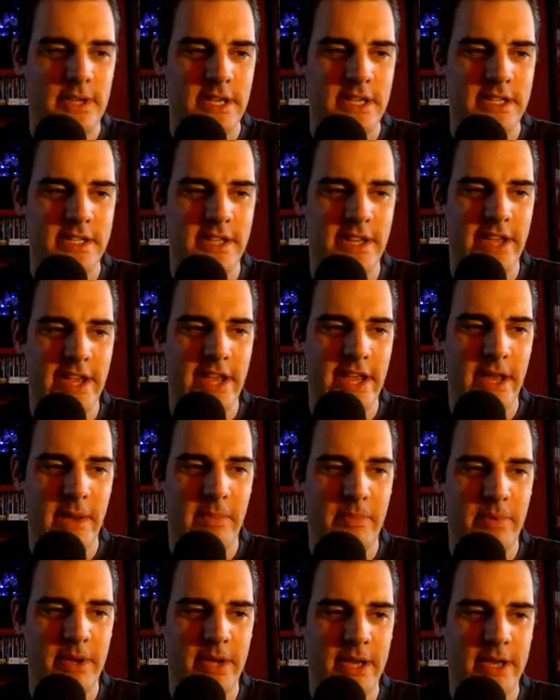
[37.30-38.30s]
into the
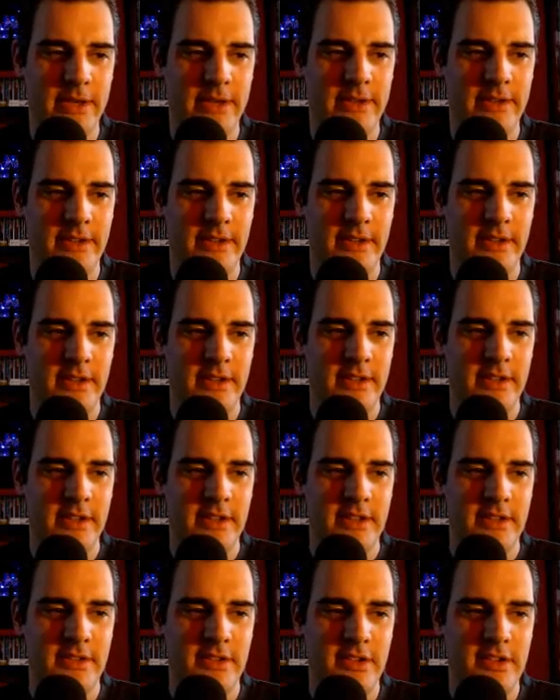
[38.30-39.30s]
hairpin.
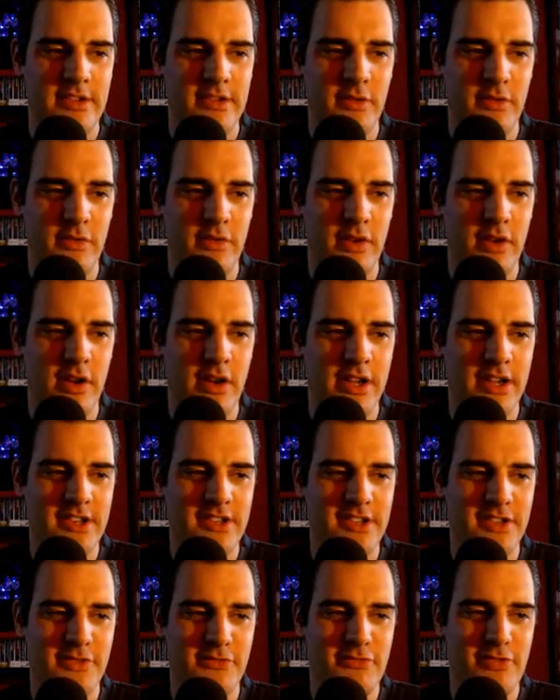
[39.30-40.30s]
There's sort of
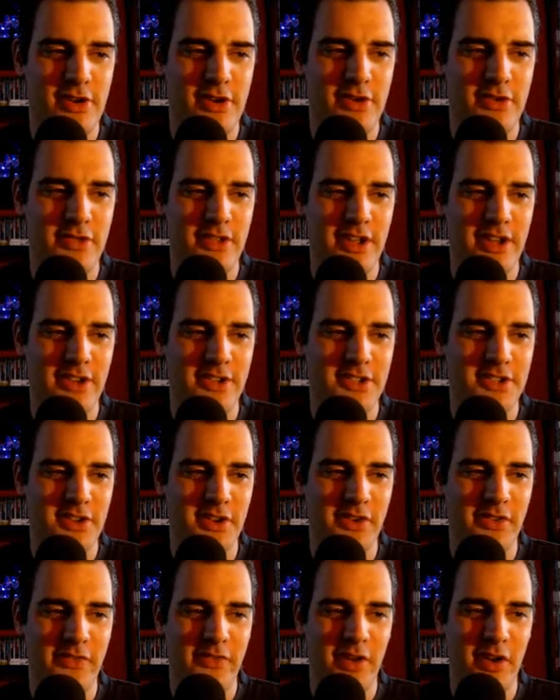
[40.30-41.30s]
lines in the road there. I just
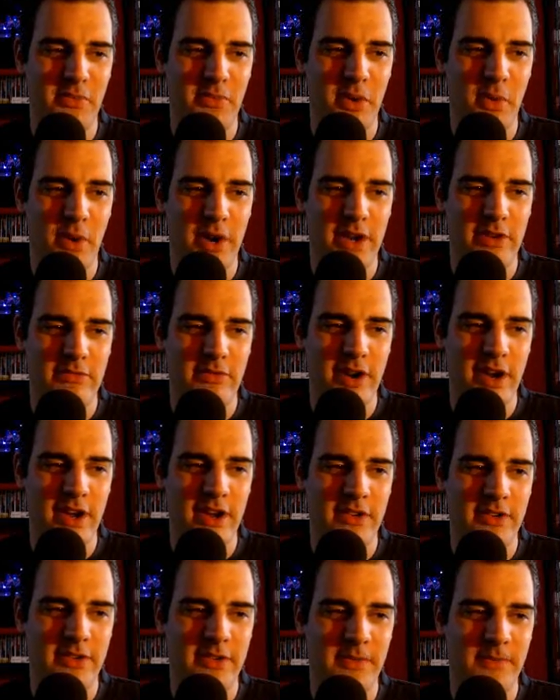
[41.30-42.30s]
kind of follow my way
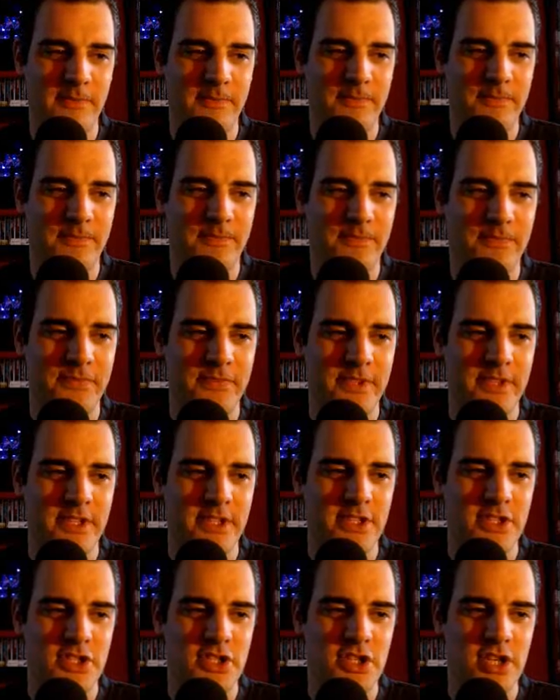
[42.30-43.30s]
around,
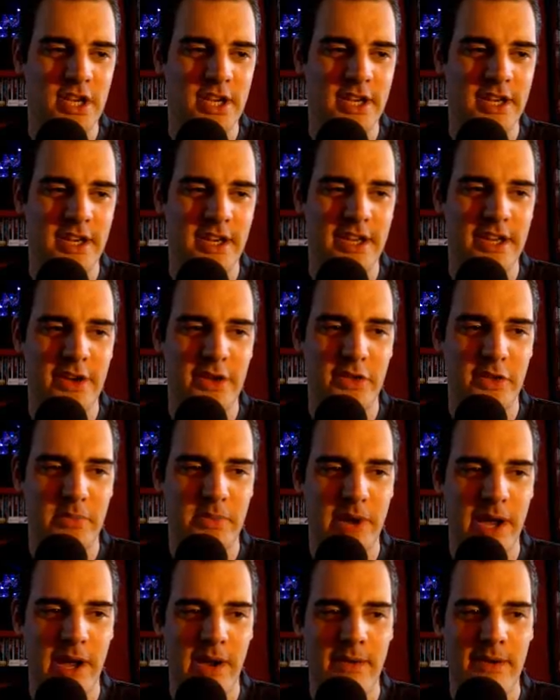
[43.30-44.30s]
gently on the
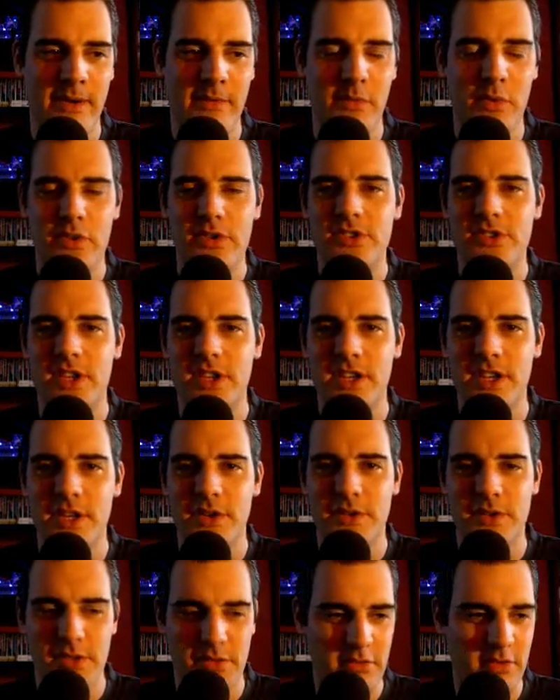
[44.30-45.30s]
power. I'm always gently
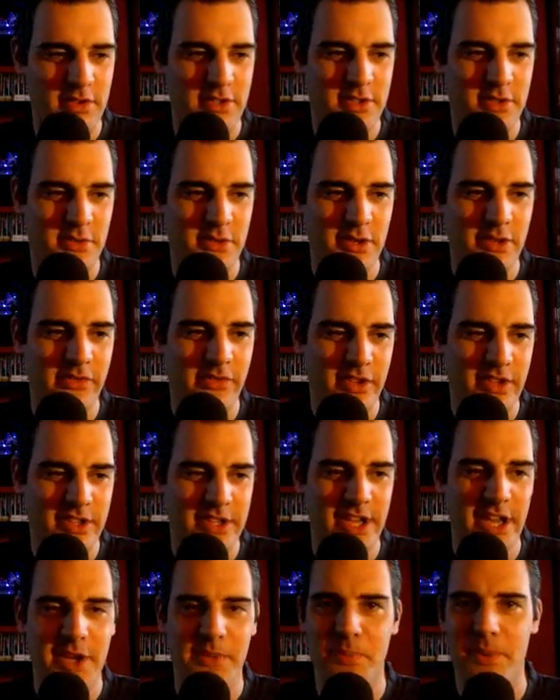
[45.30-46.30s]
on the throttle, even at
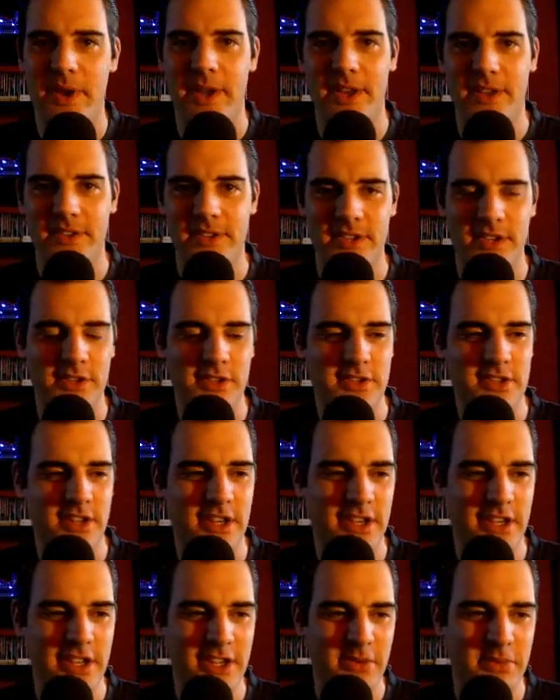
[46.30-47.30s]
the apex. You know, just a
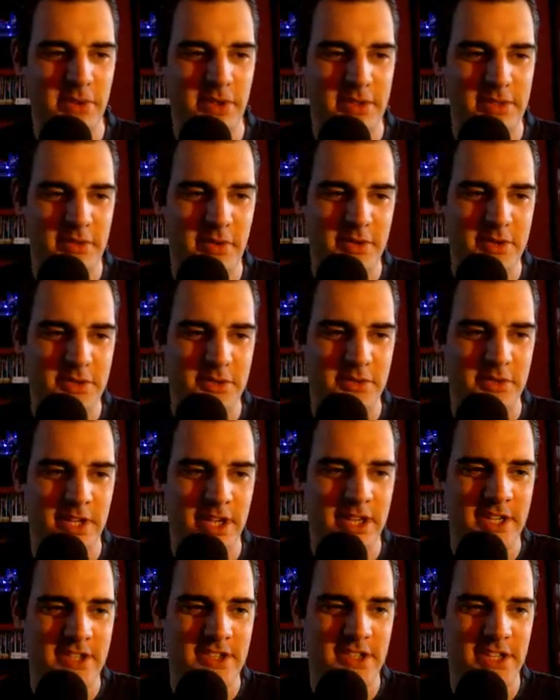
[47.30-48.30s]
little bit of throttle
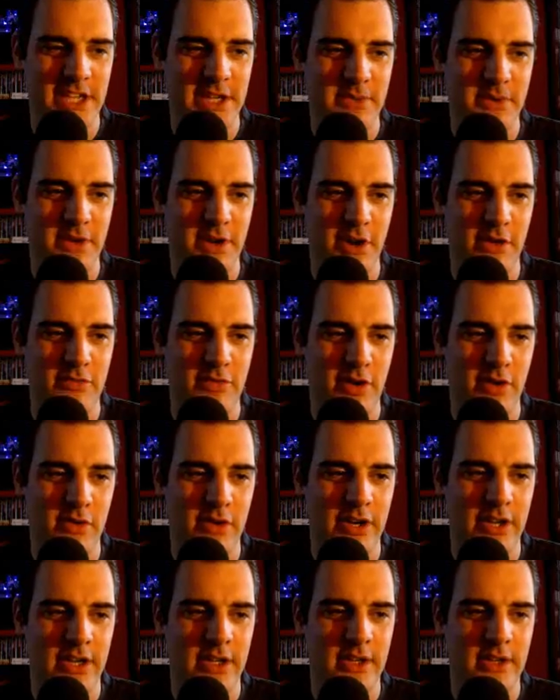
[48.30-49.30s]
there, just to keep the car
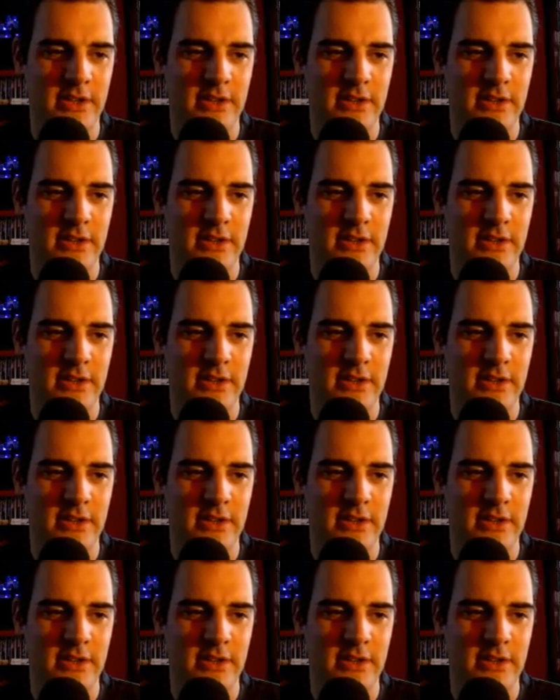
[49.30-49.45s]
rolling